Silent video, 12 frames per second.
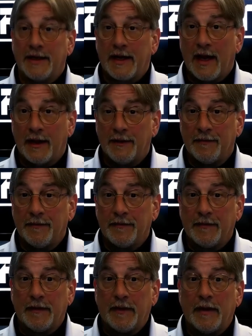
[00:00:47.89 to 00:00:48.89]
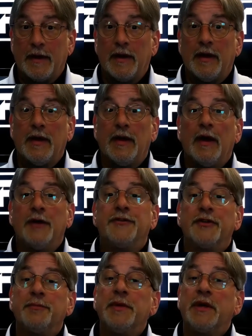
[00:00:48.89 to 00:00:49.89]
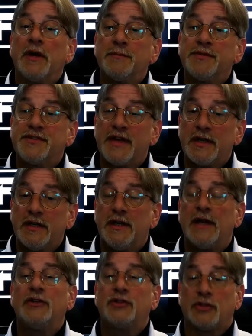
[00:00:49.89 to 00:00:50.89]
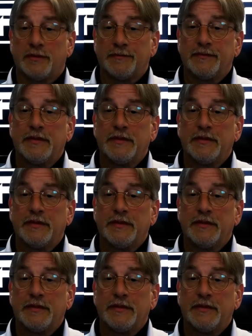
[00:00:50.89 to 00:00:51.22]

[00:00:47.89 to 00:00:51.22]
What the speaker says: again, until it becomes second nature.